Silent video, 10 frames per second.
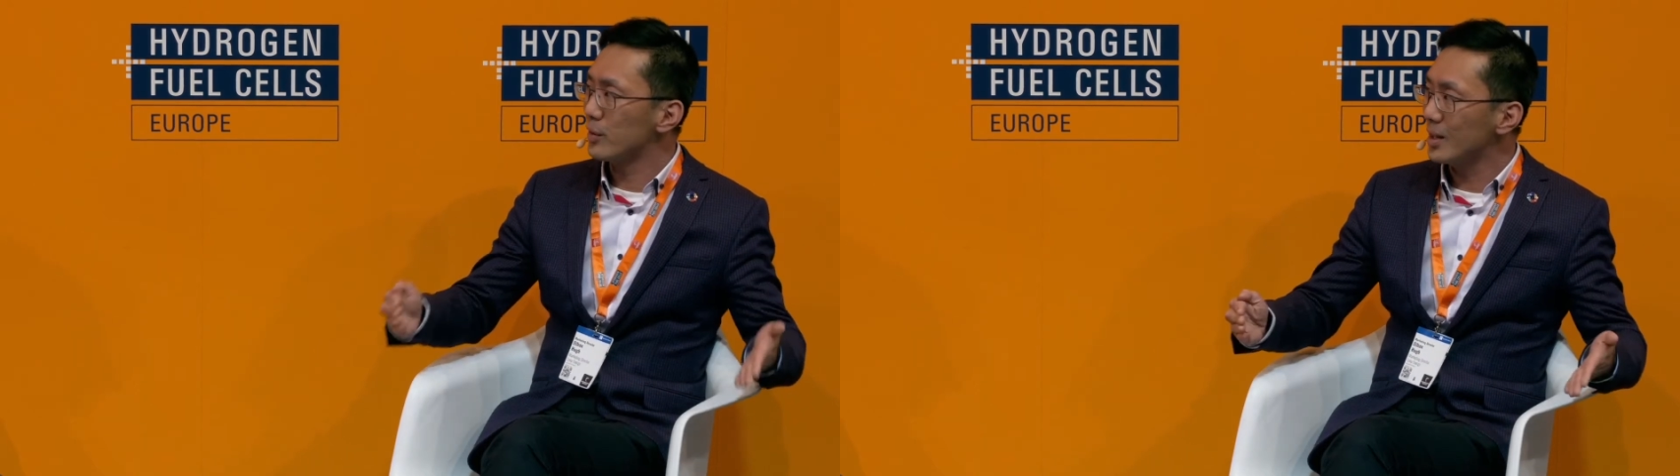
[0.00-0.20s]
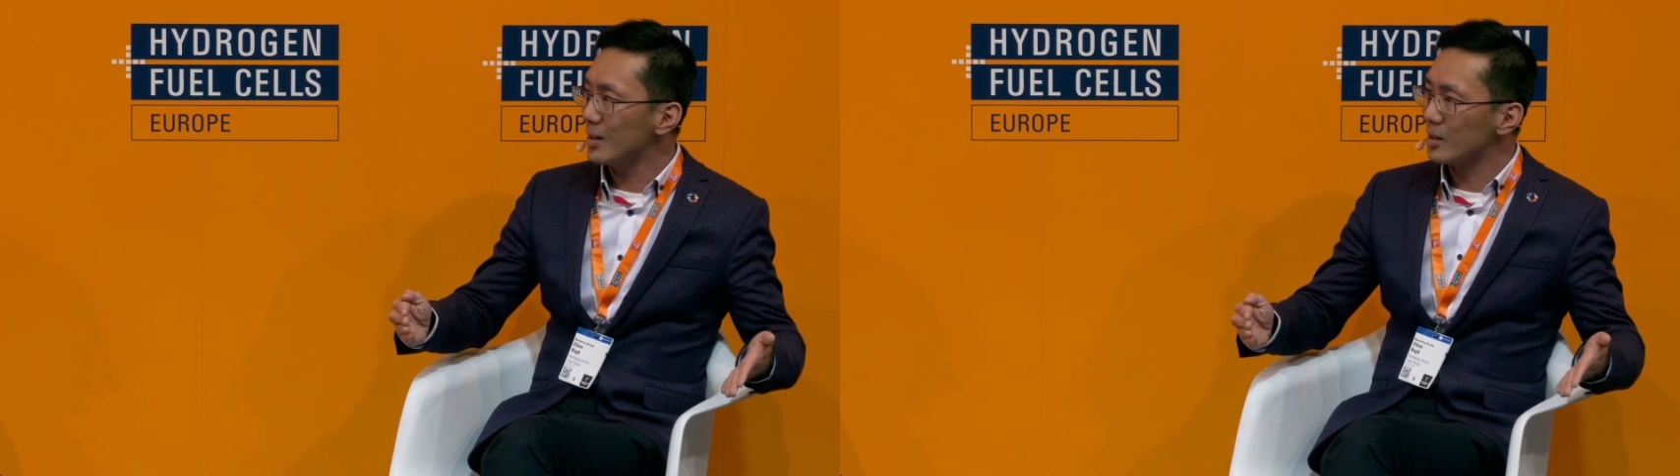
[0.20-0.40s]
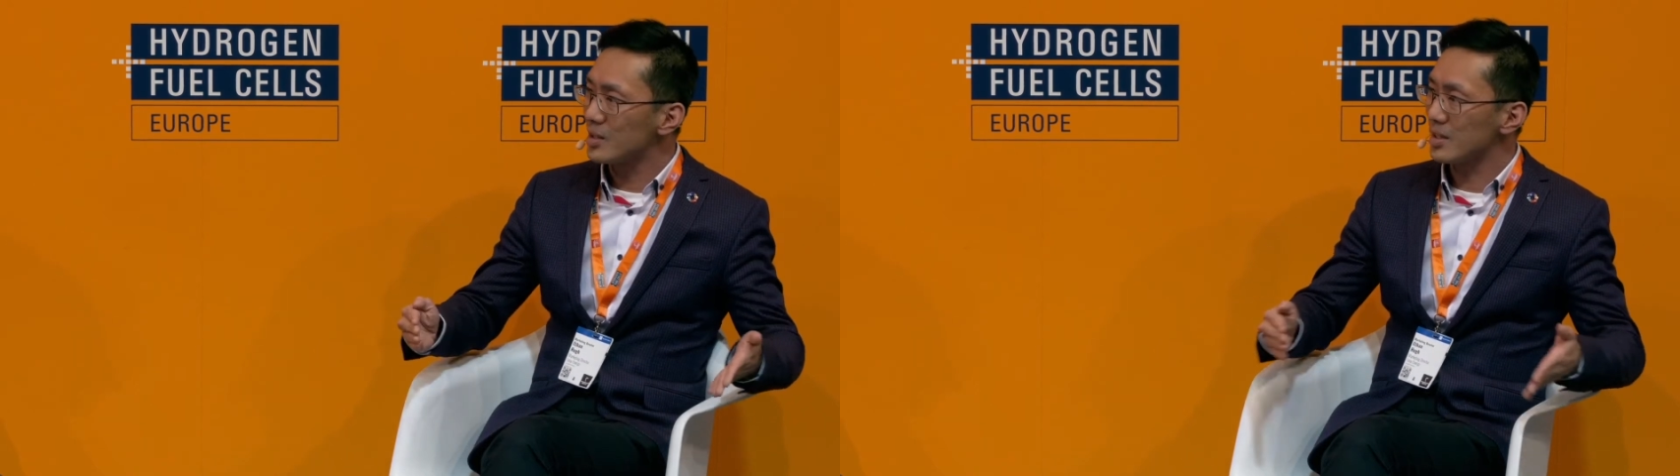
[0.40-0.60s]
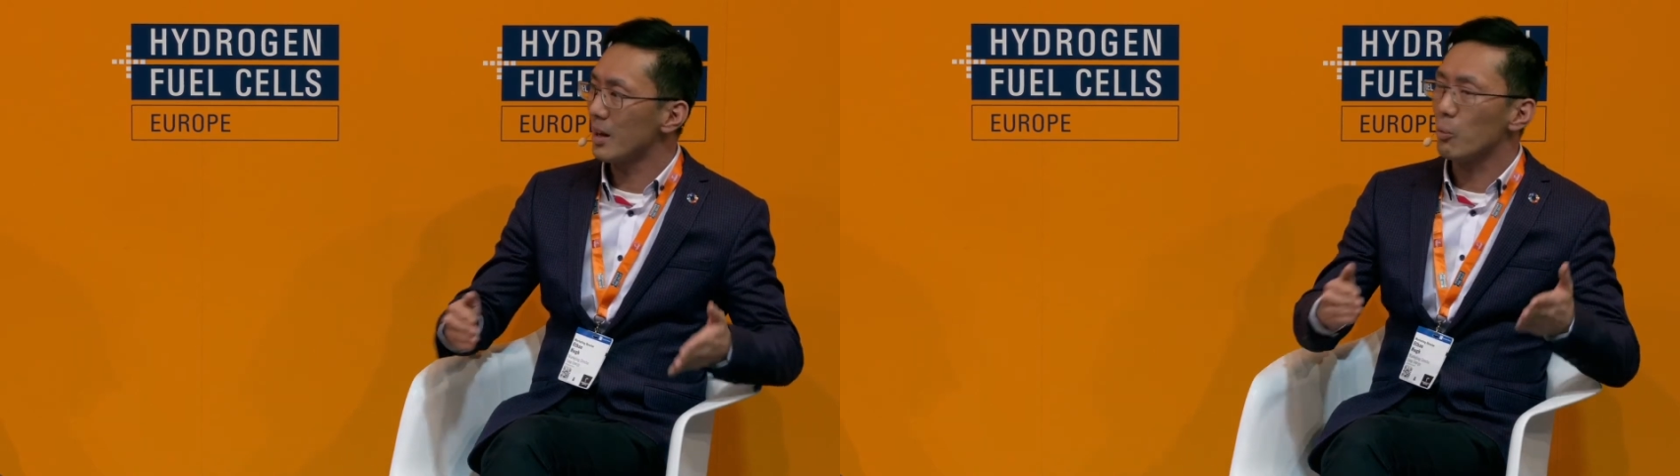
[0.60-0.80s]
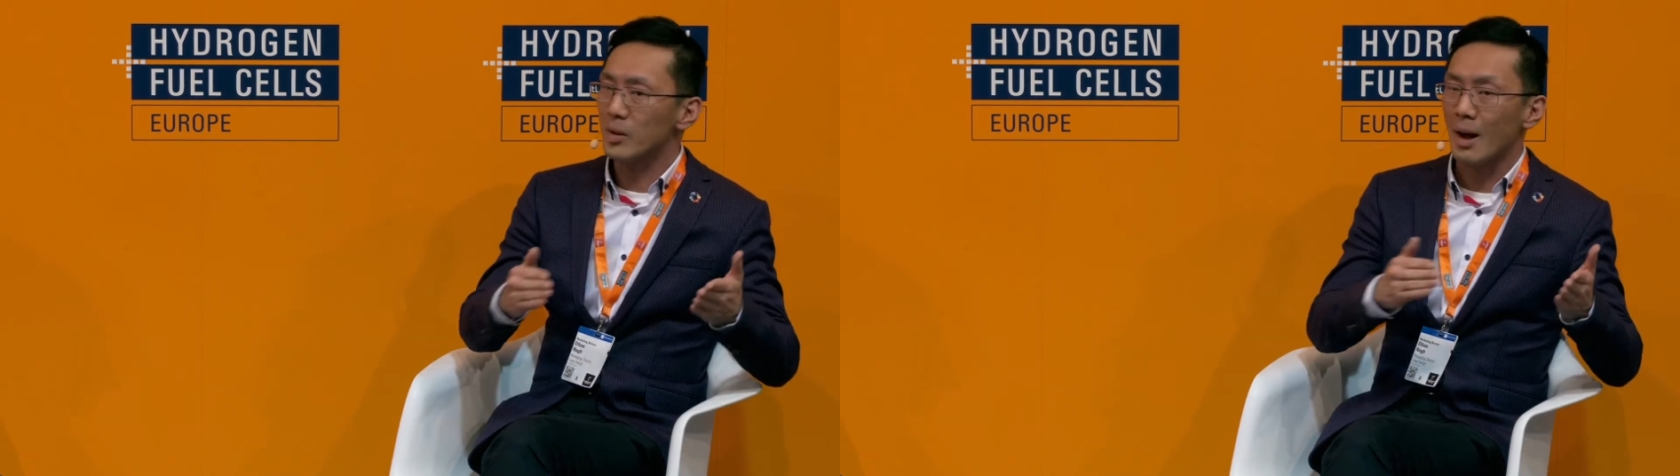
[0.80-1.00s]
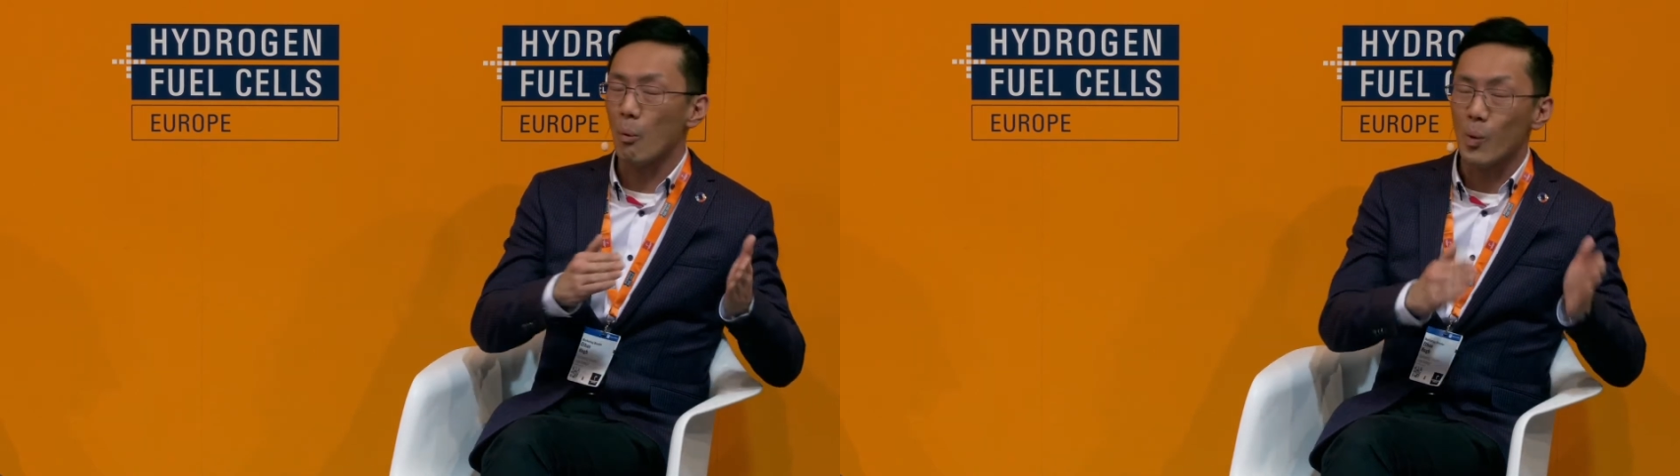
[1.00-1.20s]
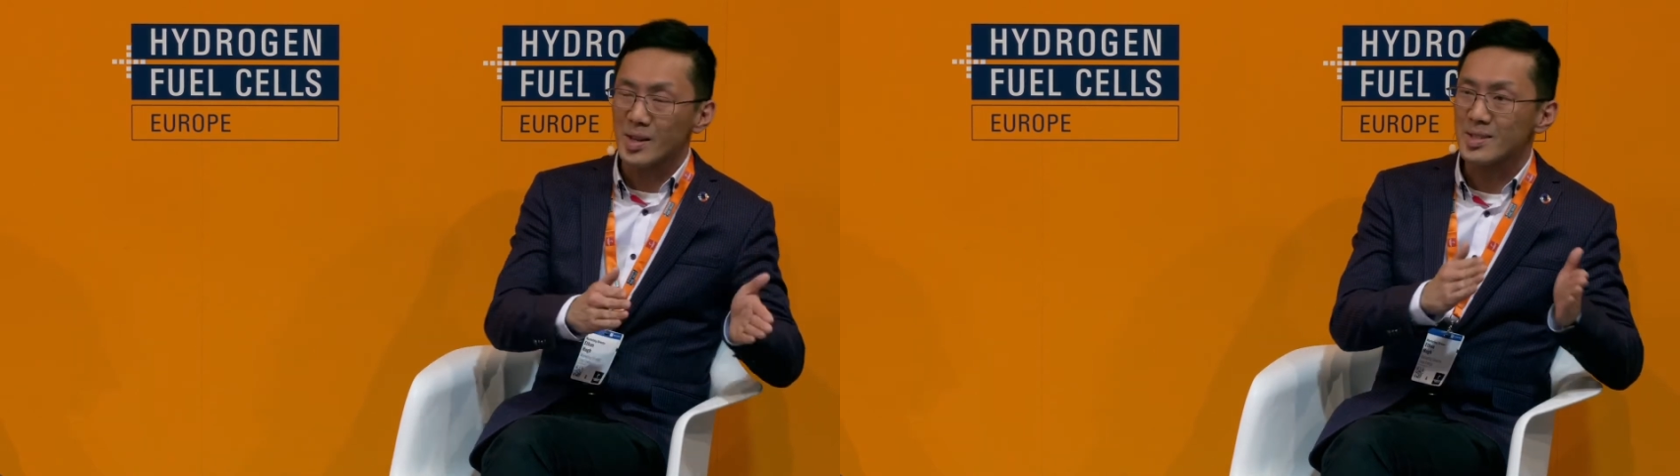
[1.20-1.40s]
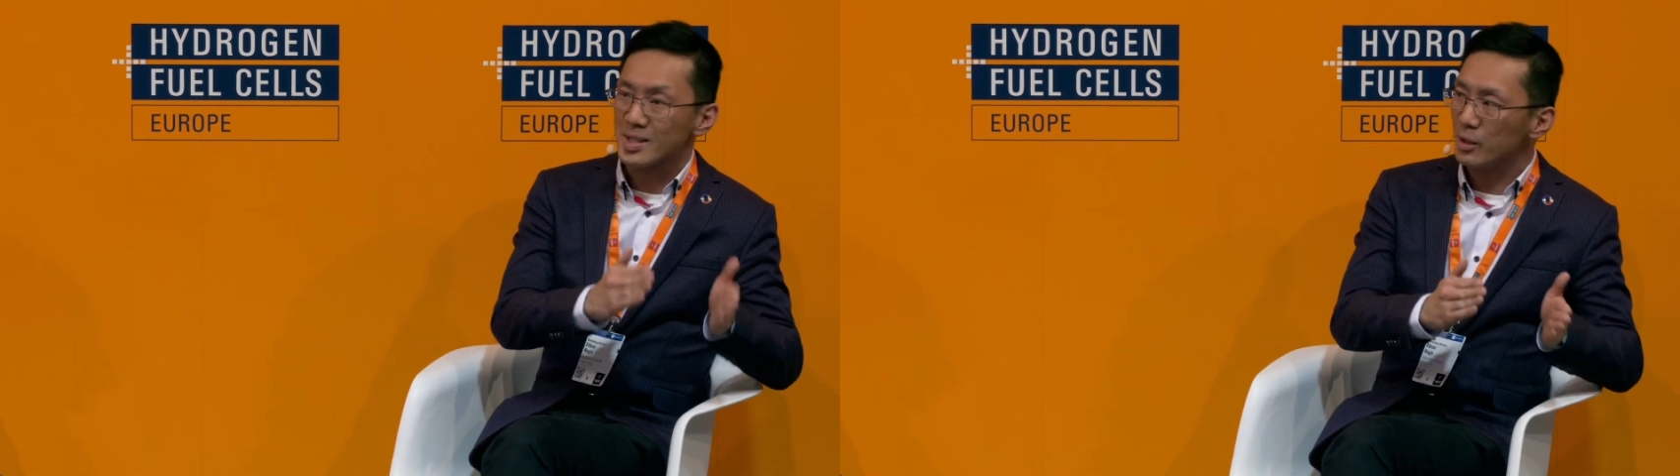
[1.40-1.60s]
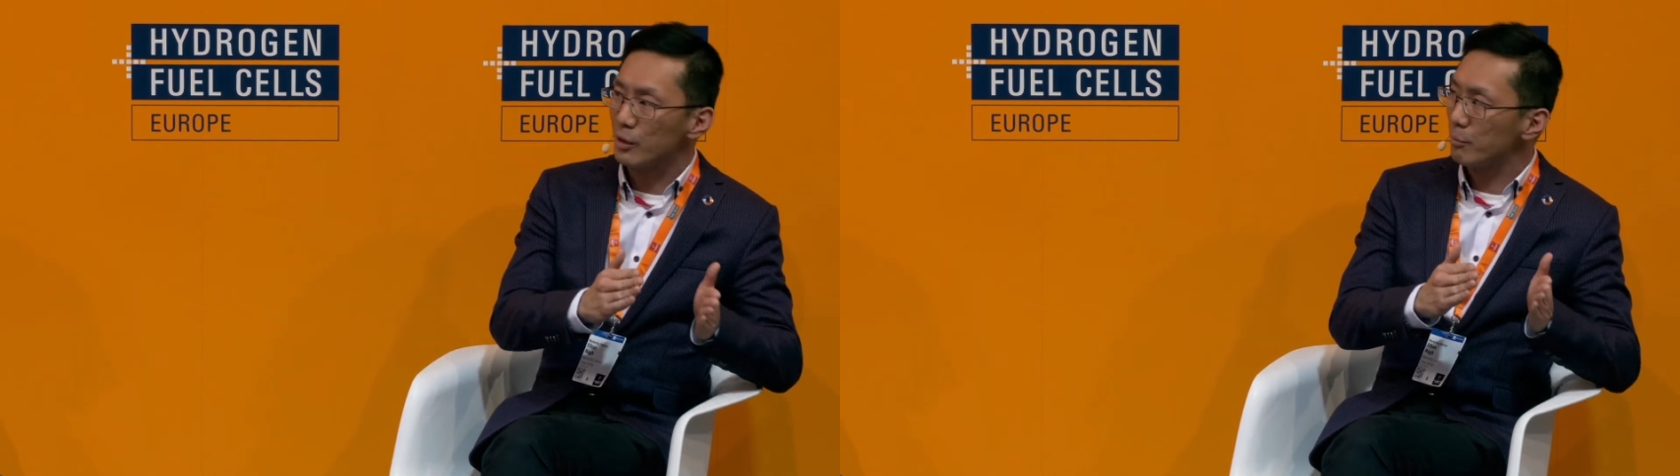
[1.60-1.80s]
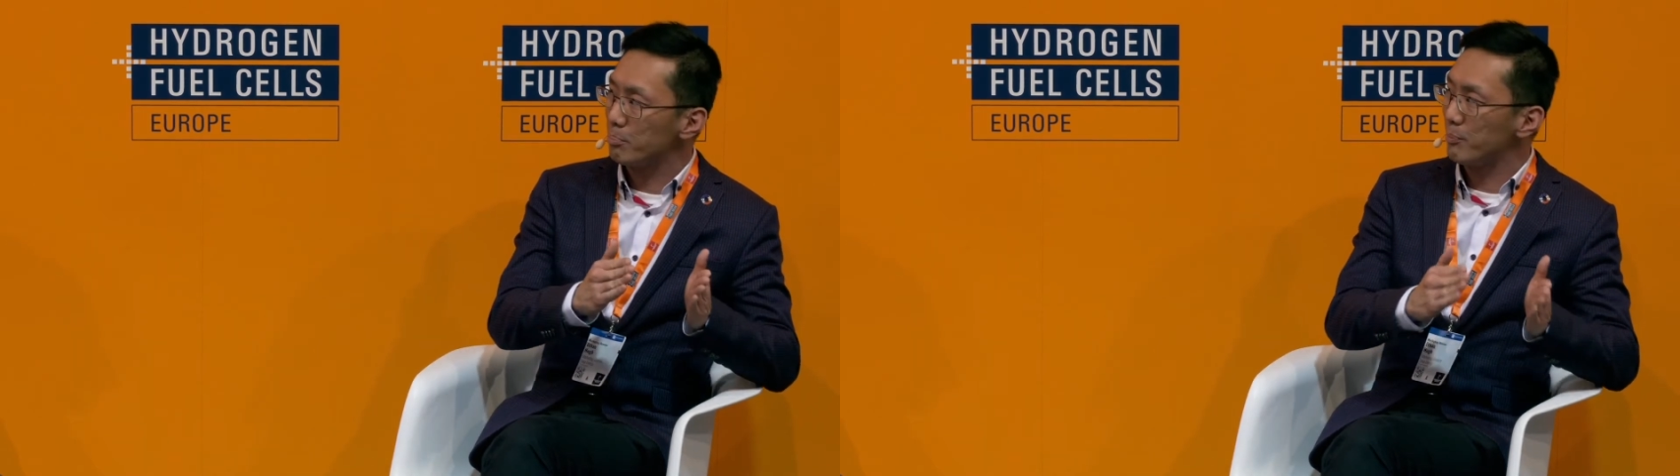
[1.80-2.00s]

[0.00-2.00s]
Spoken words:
years that one single